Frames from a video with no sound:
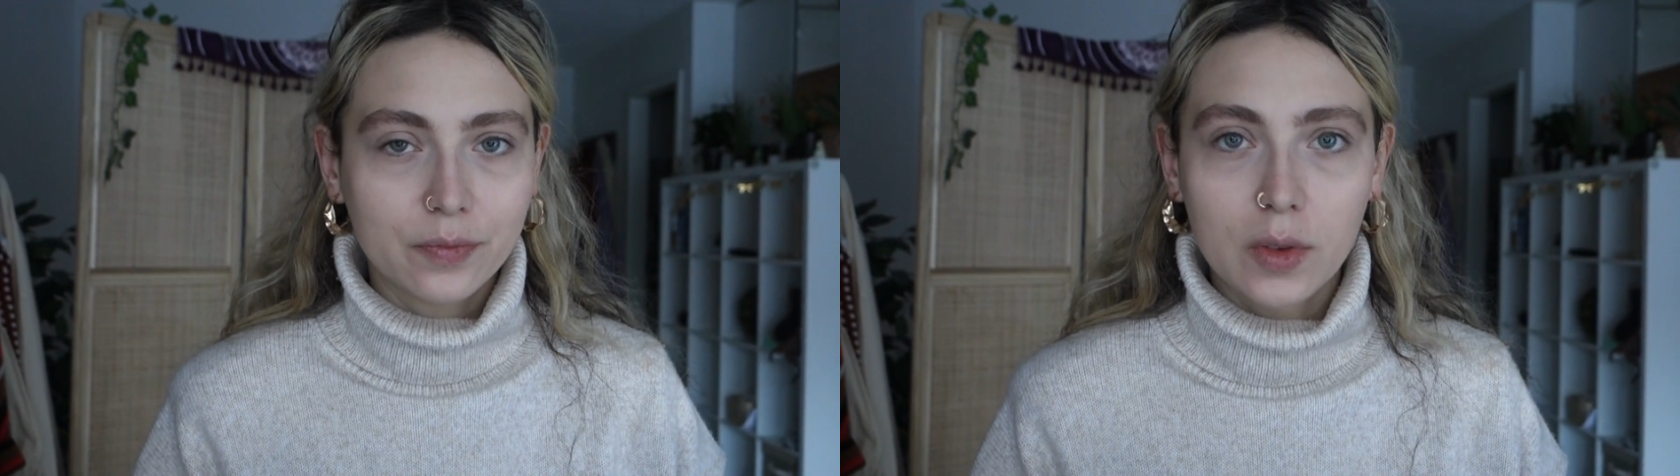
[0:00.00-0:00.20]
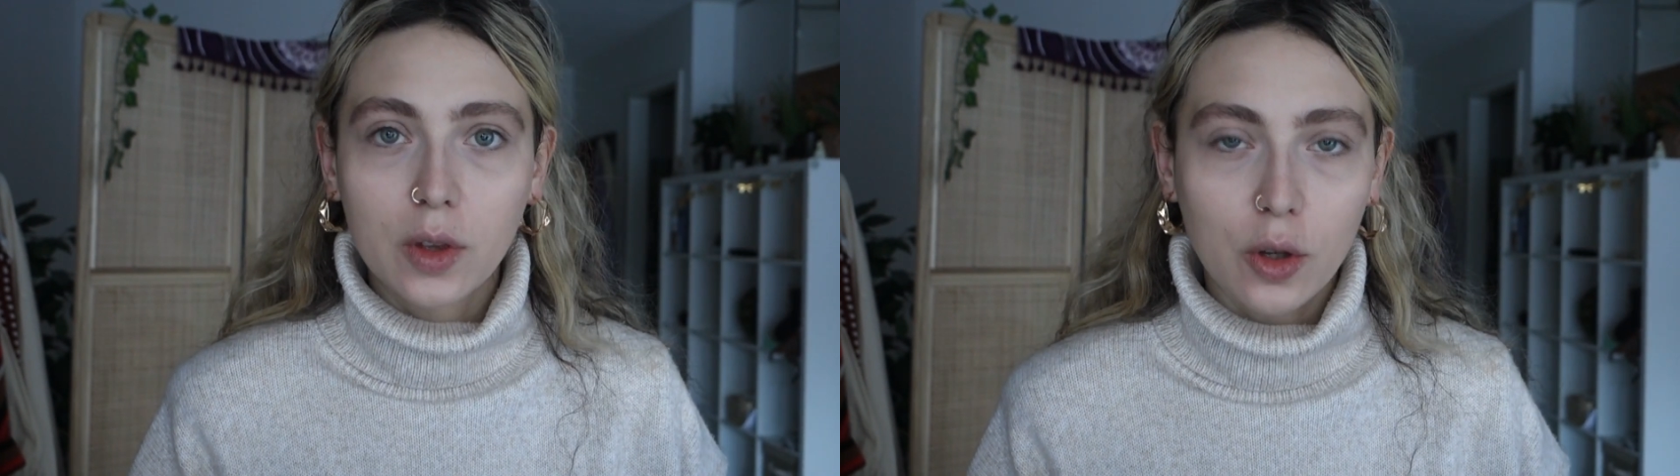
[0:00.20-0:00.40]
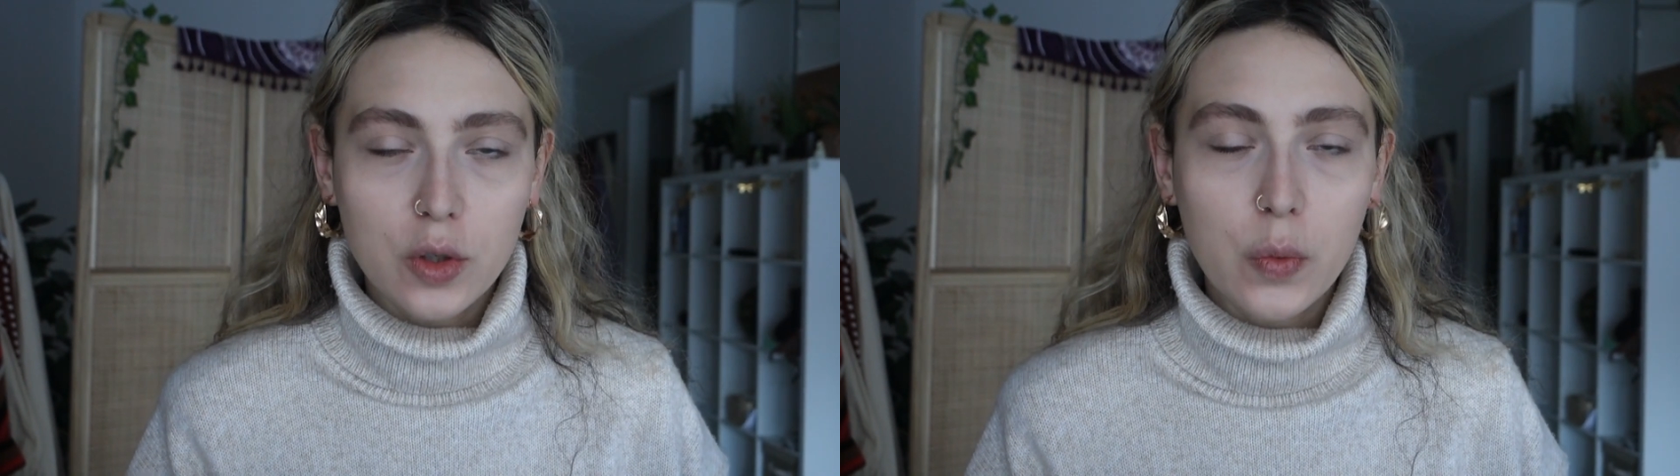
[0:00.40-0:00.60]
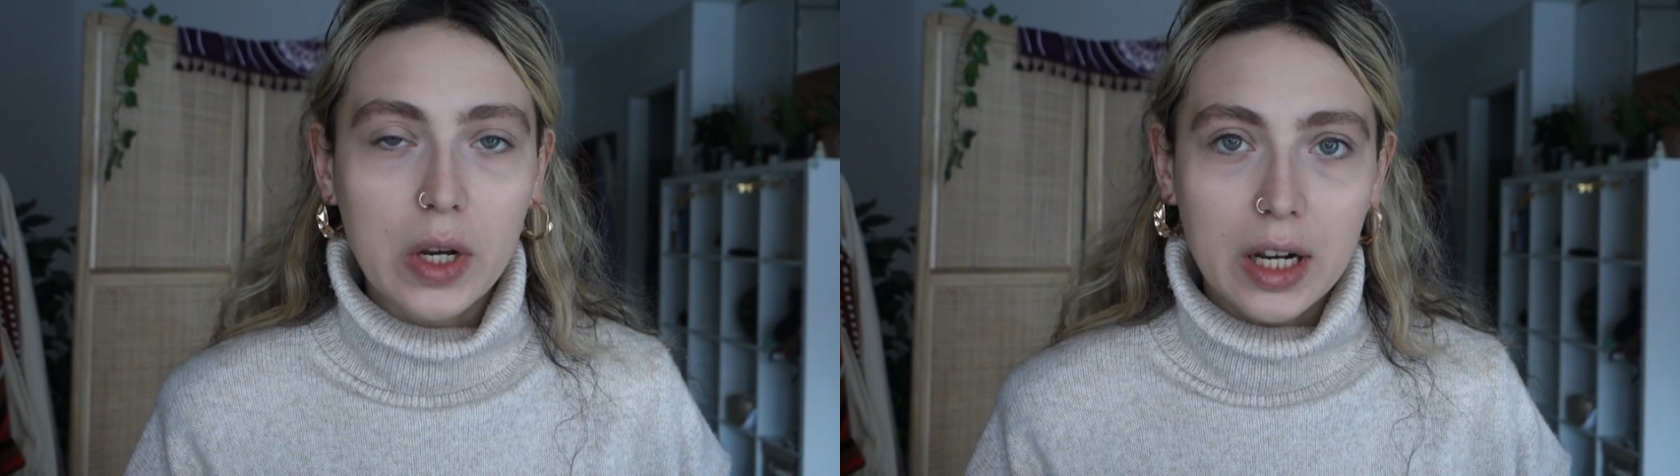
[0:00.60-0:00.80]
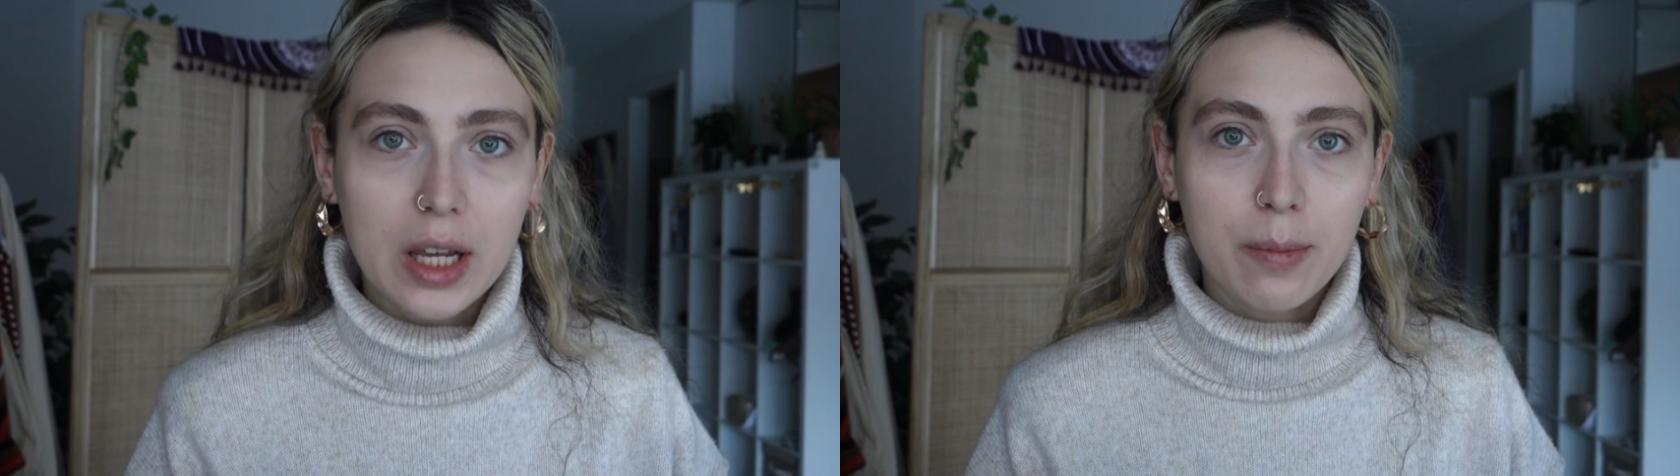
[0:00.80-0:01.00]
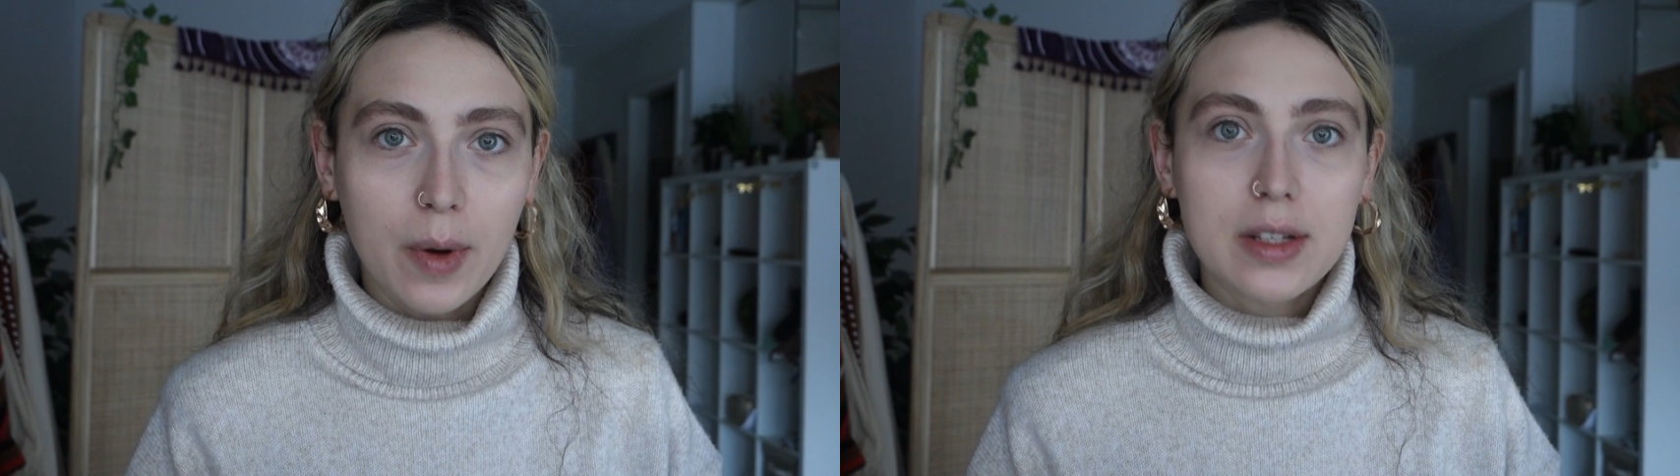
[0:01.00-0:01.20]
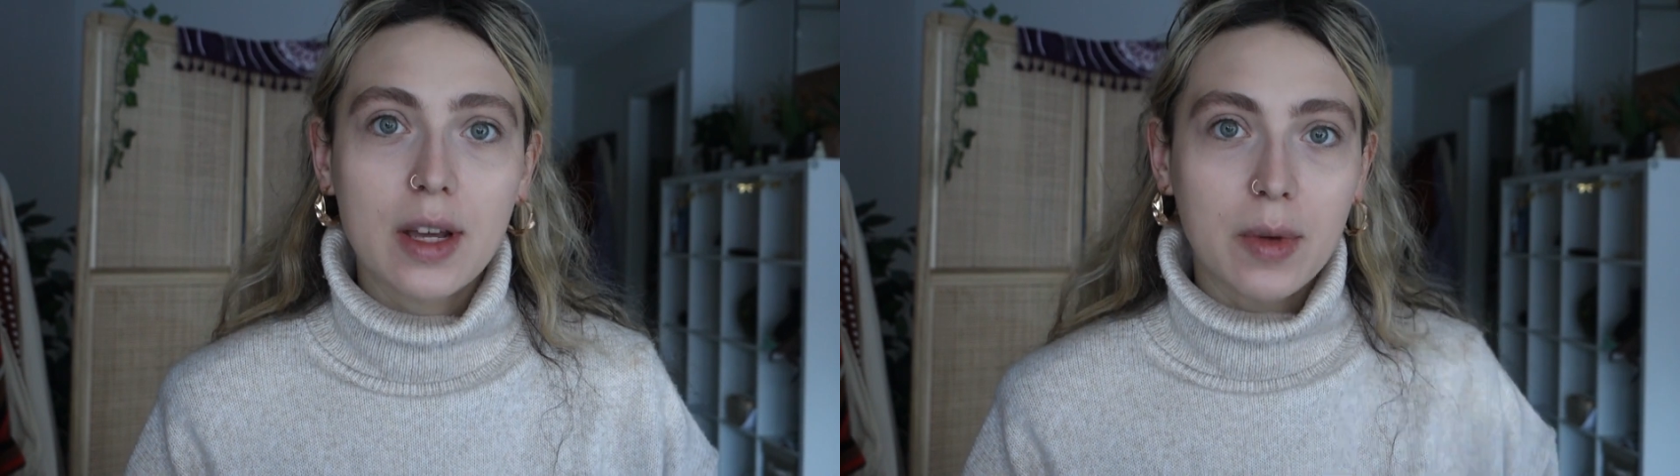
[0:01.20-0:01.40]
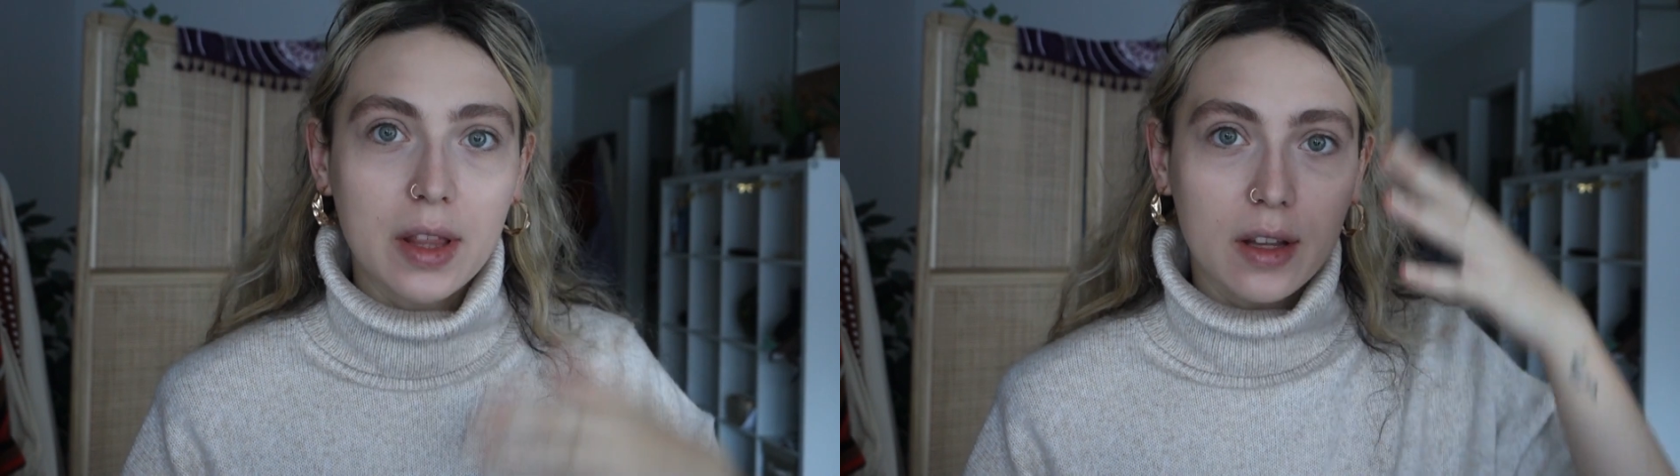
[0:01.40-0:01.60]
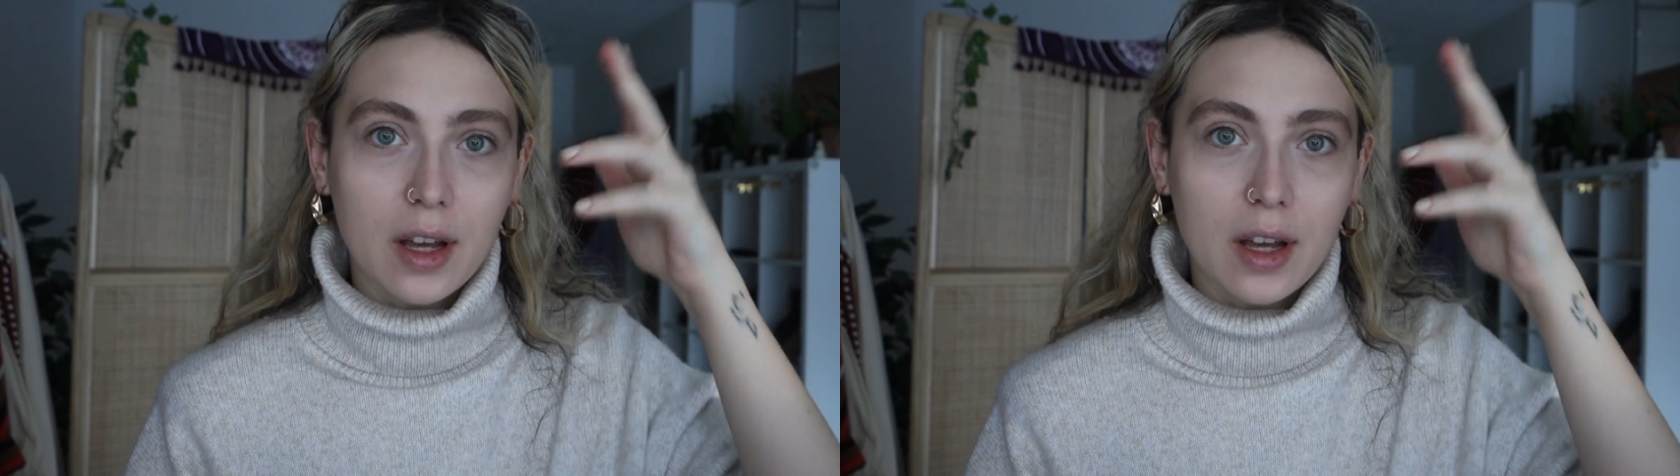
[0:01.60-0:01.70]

not really, but I mean,